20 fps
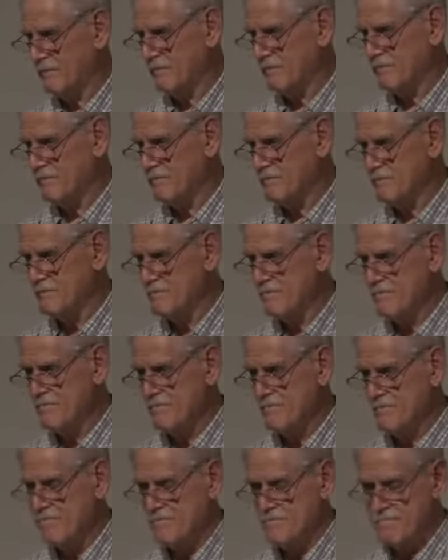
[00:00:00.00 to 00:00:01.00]

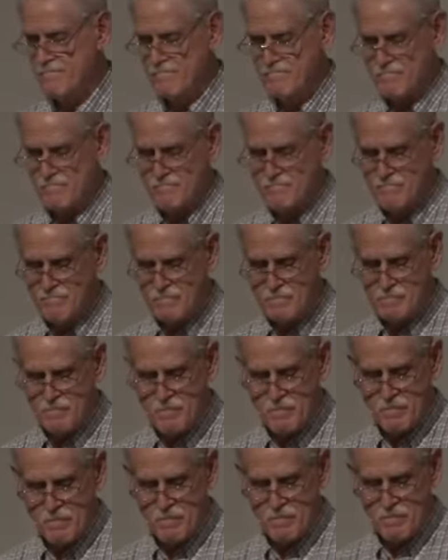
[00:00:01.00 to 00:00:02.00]

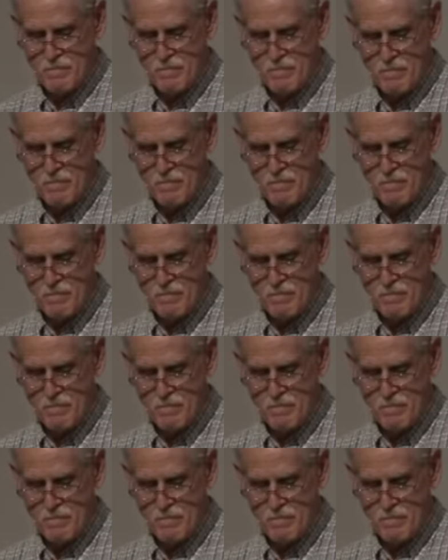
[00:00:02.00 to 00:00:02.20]
No one is speaking in this clip.